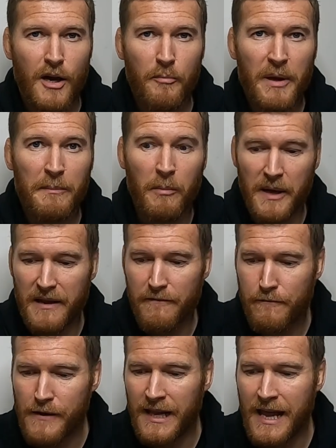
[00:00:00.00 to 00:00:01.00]
at people being
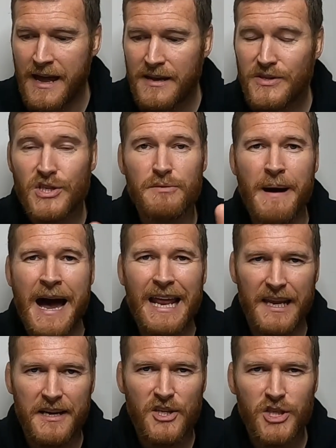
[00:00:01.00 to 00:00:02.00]
friendly,
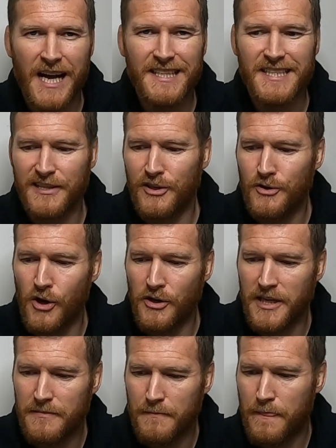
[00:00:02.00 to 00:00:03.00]
smiling, chatting and
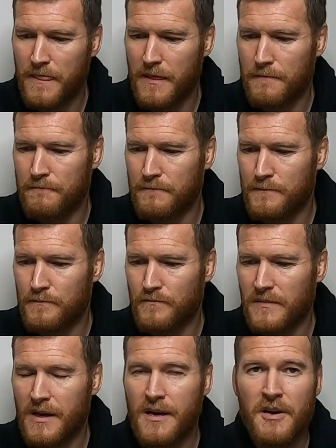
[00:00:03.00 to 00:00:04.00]
nodding.
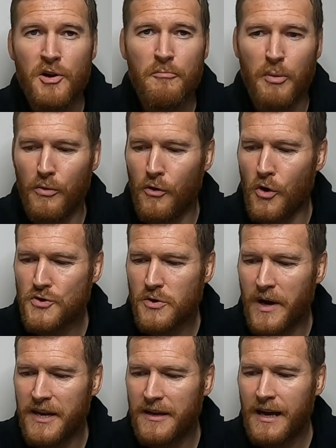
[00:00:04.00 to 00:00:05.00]
But those who
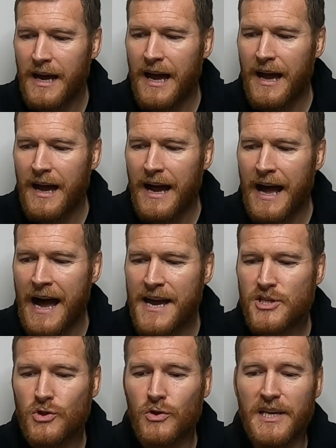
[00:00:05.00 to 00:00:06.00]
had a high
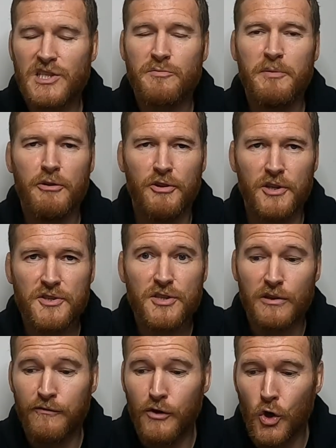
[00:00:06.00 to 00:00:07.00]
school experience
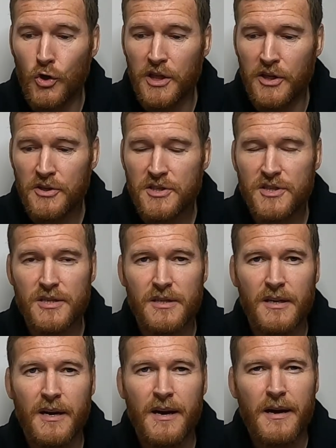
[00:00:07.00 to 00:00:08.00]
of loneliness
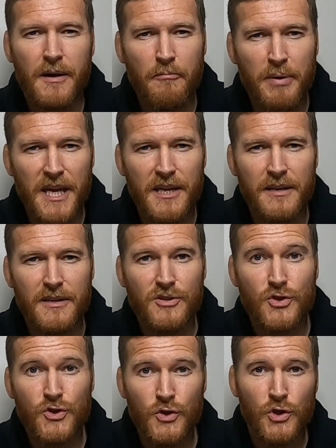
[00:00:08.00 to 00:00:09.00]
and being
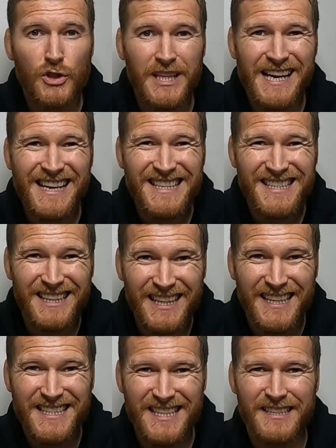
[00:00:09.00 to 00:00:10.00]
socially
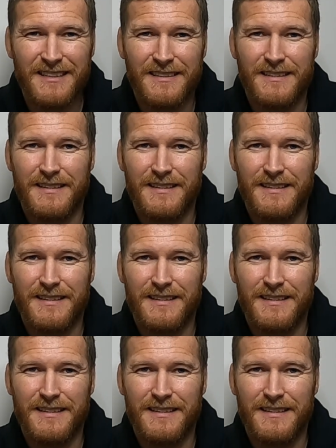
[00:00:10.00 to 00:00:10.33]
isolated